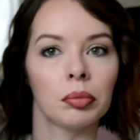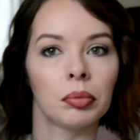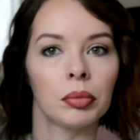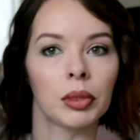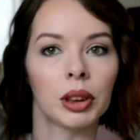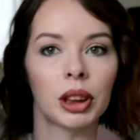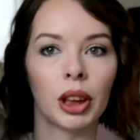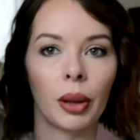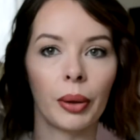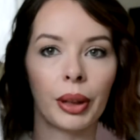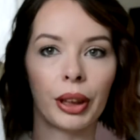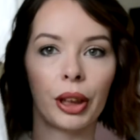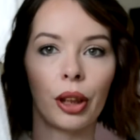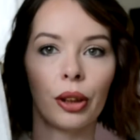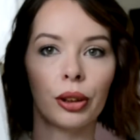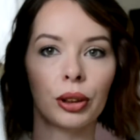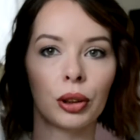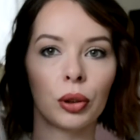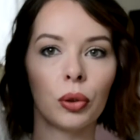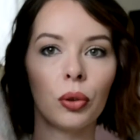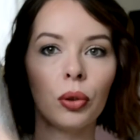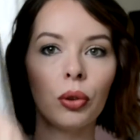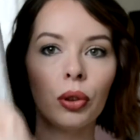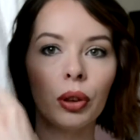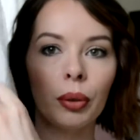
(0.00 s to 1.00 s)
So it goes
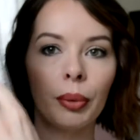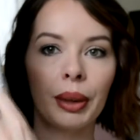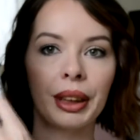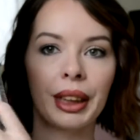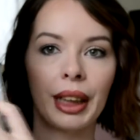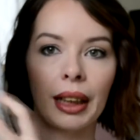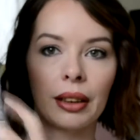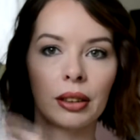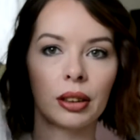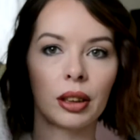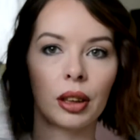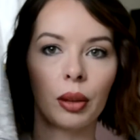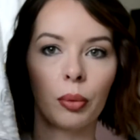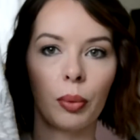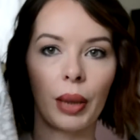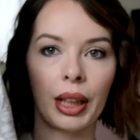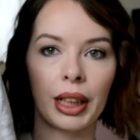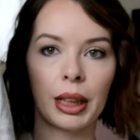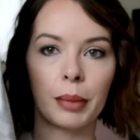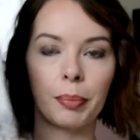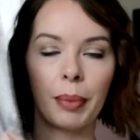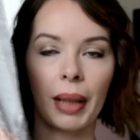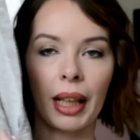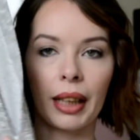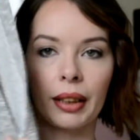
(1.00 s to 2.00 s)
all the way down to the
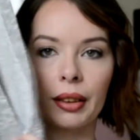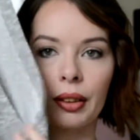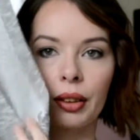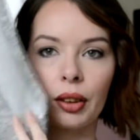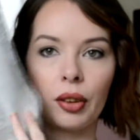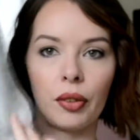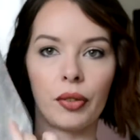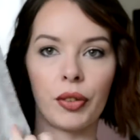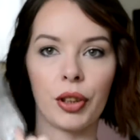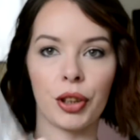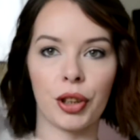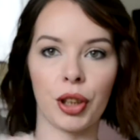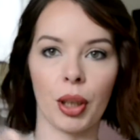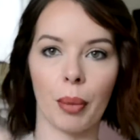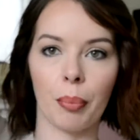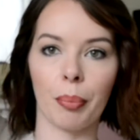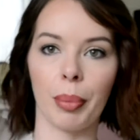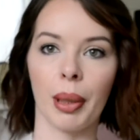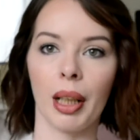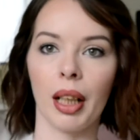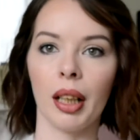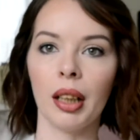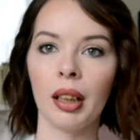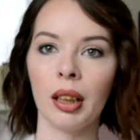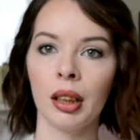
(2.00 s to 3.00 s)
waistband of the
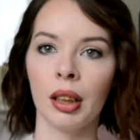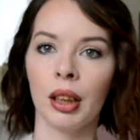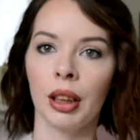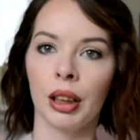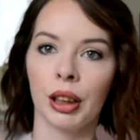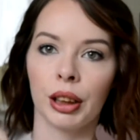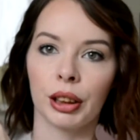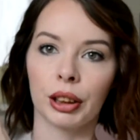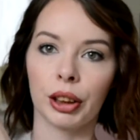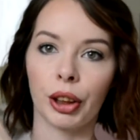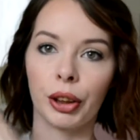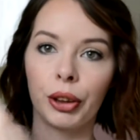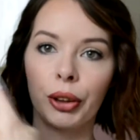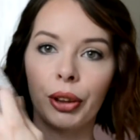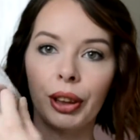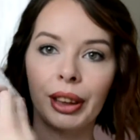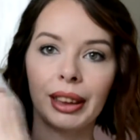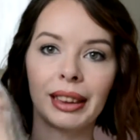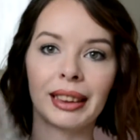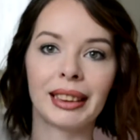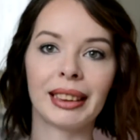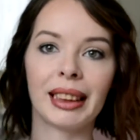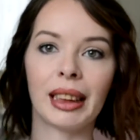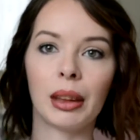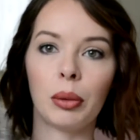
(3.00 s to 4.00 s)
jumper, so you
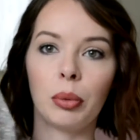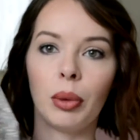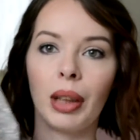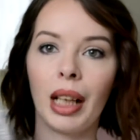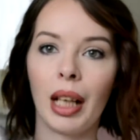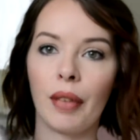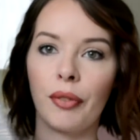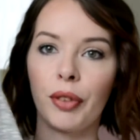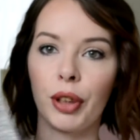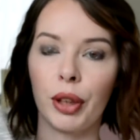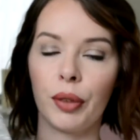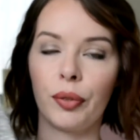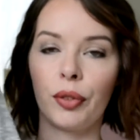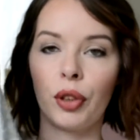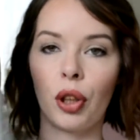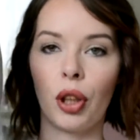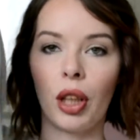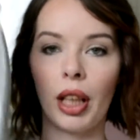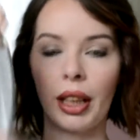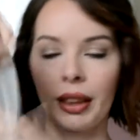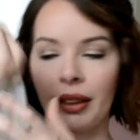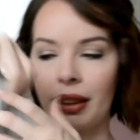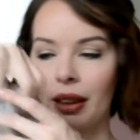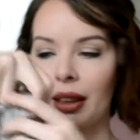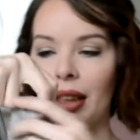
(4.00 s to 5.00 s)
can see whatever you've
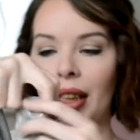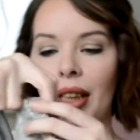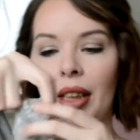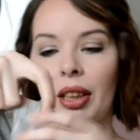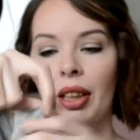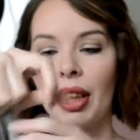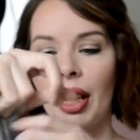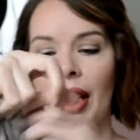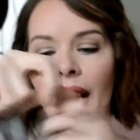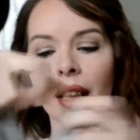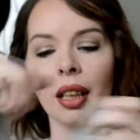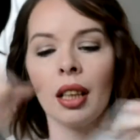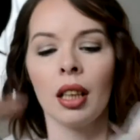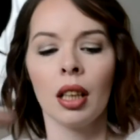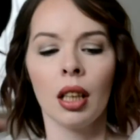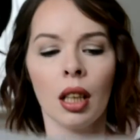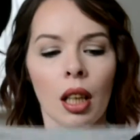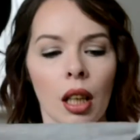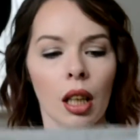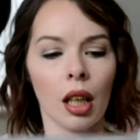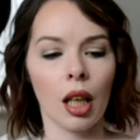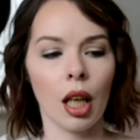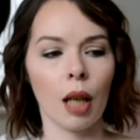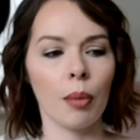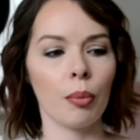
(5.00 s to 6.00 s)
got underneath it.
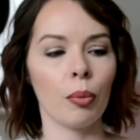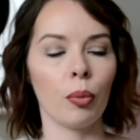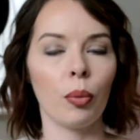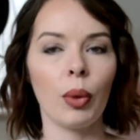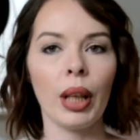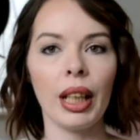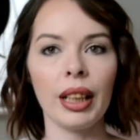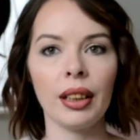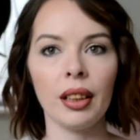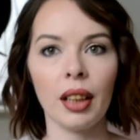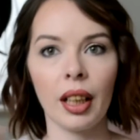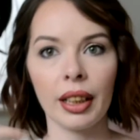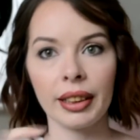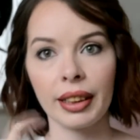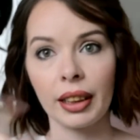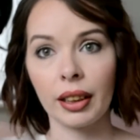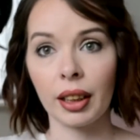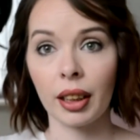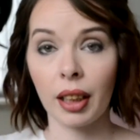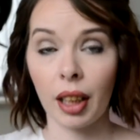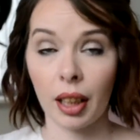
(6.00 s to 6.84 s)
When I did the